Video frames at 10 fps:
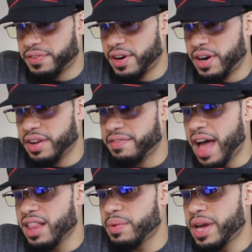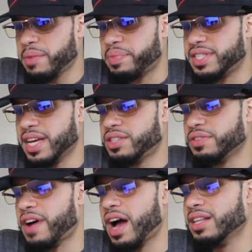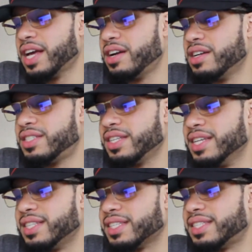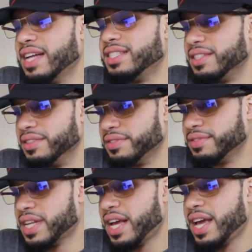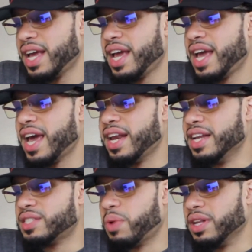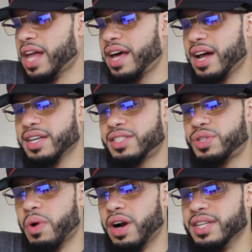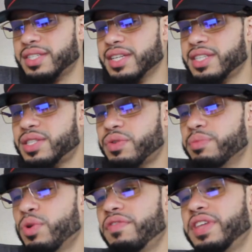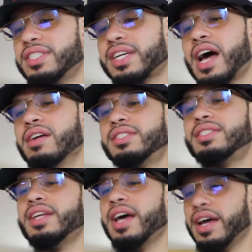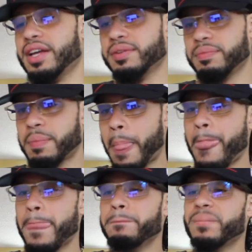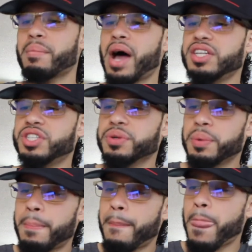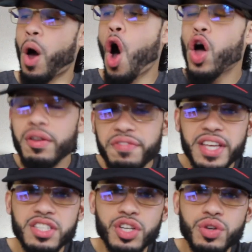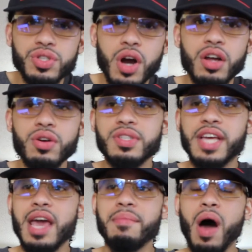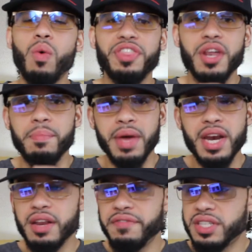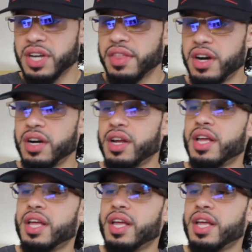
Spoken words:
for evaluating potential violators is extensive, and it is what led us to our decision to remove these accounts today. Now, mind you, all of these news articles came out within a minute of each other.